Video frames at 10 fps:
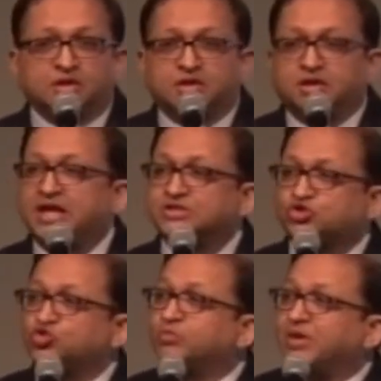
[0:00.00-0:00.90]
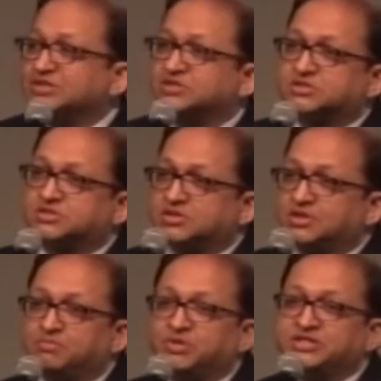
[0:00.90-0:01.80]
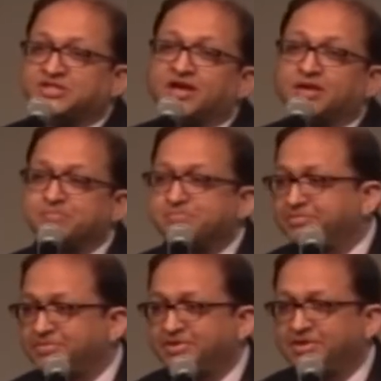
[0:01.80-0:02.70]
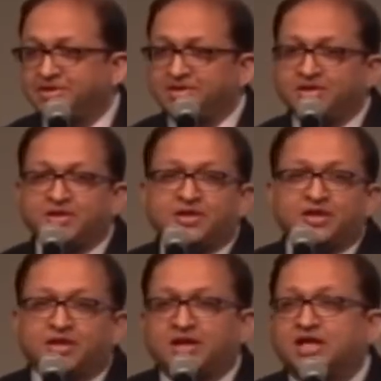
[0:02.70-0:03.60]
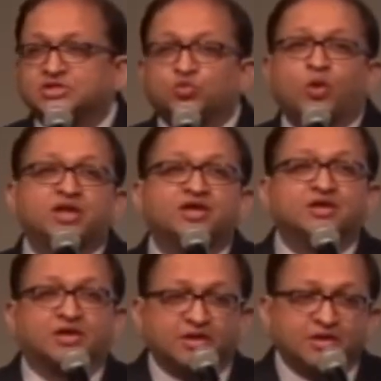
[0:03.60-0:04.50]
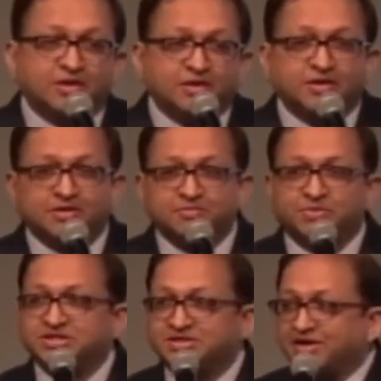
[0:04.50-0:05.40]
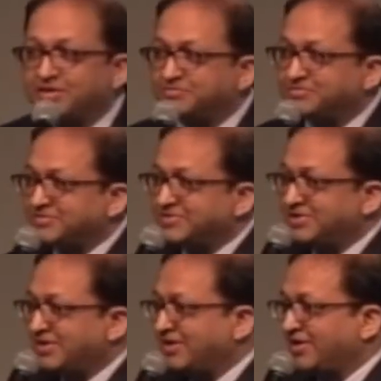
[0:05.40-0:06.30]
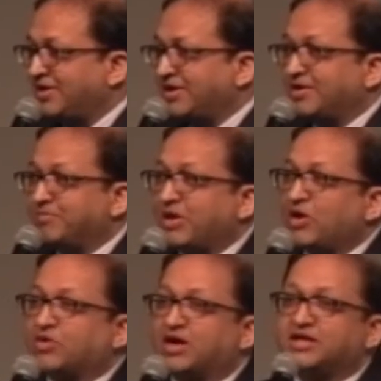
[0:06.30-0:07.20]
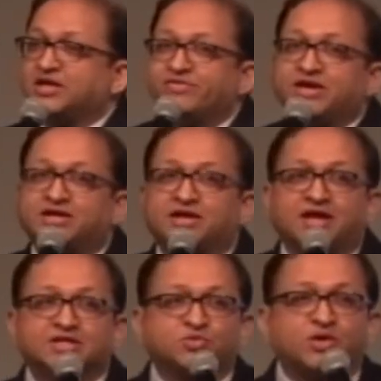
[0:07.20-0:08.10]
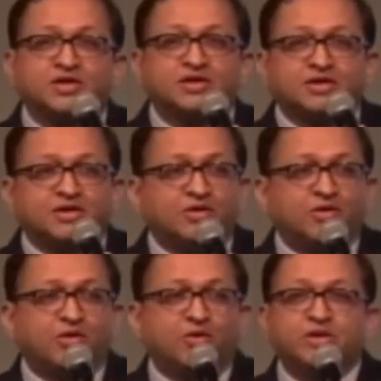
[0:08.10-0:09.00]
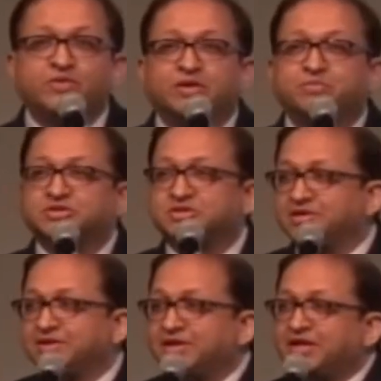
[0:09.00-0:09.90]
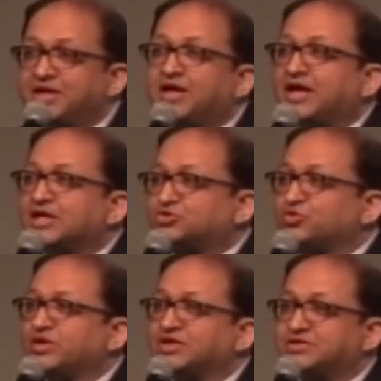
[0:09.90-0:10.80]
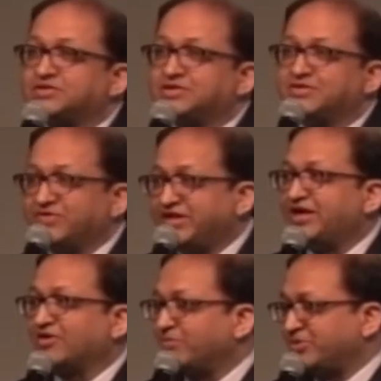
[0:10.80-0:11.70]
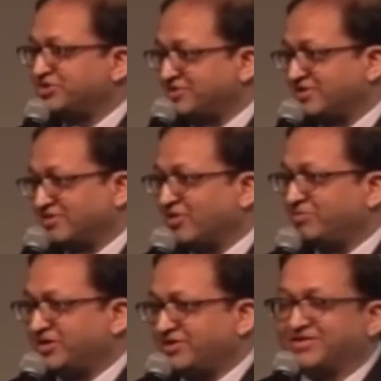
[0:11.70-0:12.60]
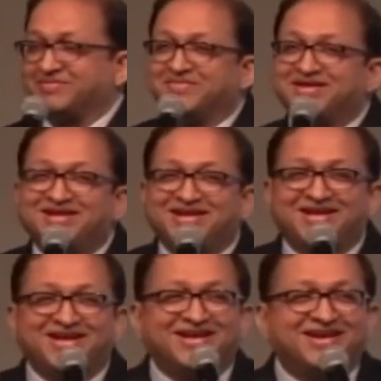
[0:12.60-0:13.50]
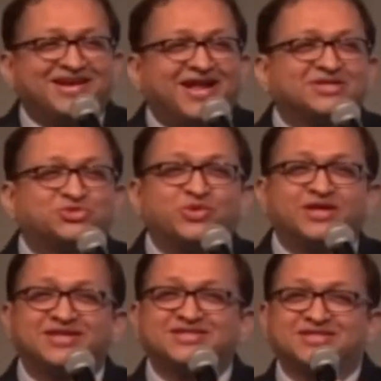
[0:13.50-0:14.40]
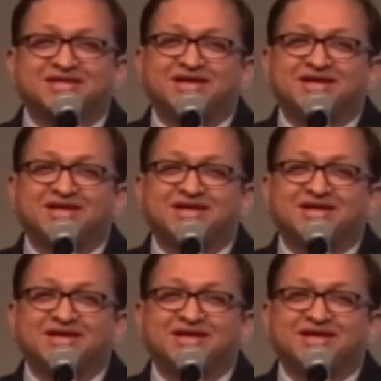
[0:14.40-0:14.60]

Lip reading: Last 2 months, please stand up. Last 1 year, please stand up. Myocardial event in last 1 year, only one person. Last 2 years, we need a competitor. Last 2 years,